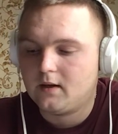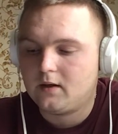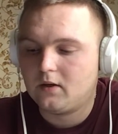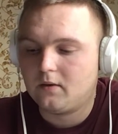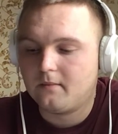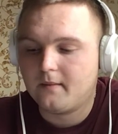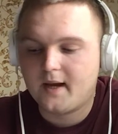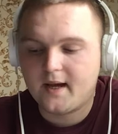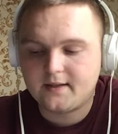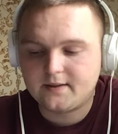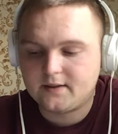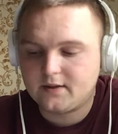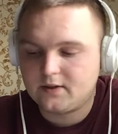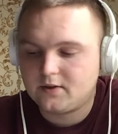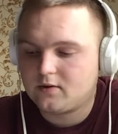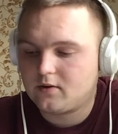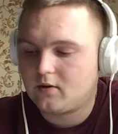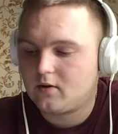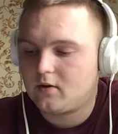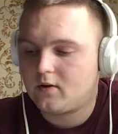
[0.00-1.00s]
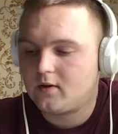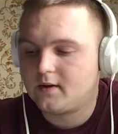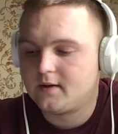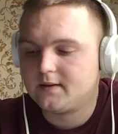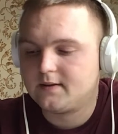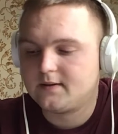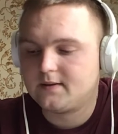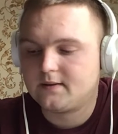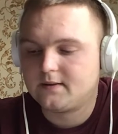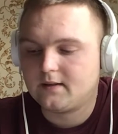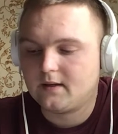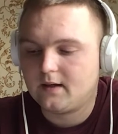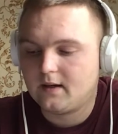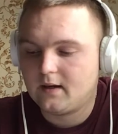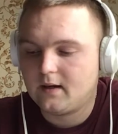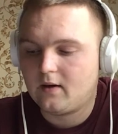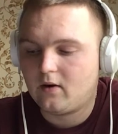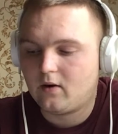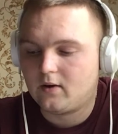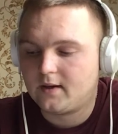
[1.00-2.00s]
your message to your
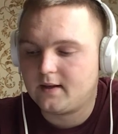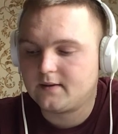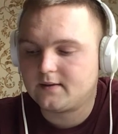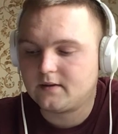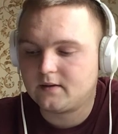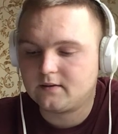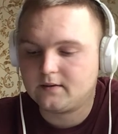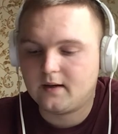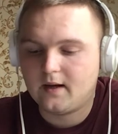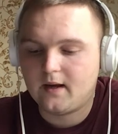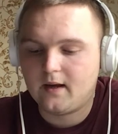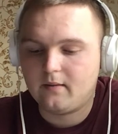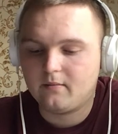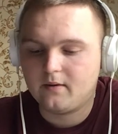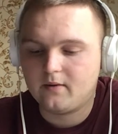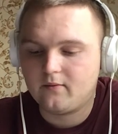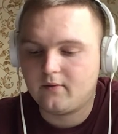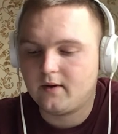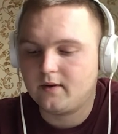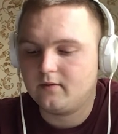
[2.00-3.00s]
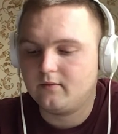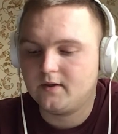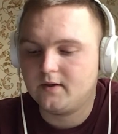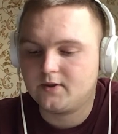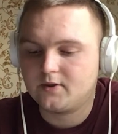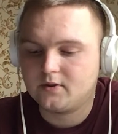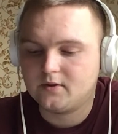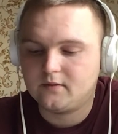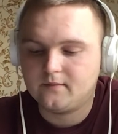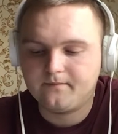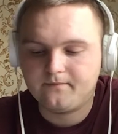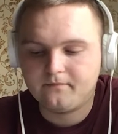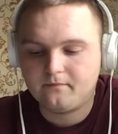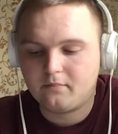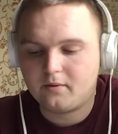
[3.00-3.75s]
audience online with the real visual